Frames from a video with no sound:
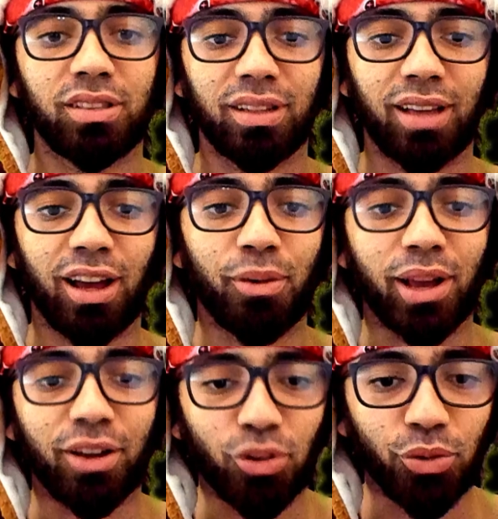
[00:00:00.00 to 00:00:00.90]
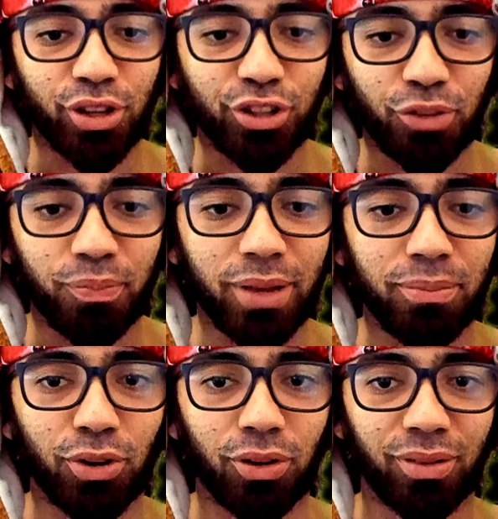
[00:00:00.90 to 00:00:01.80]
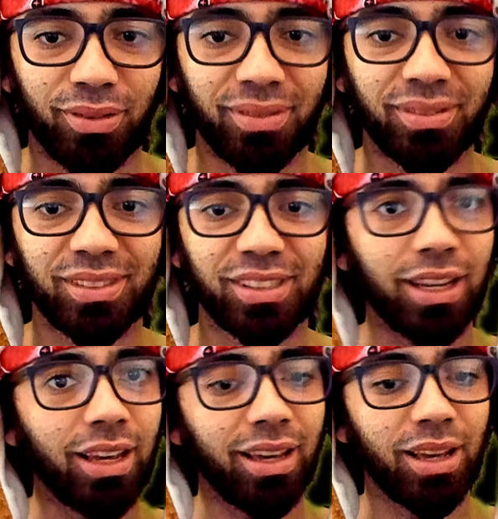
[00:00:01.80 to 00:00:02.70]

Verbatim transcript: gotta be careful with your people. See?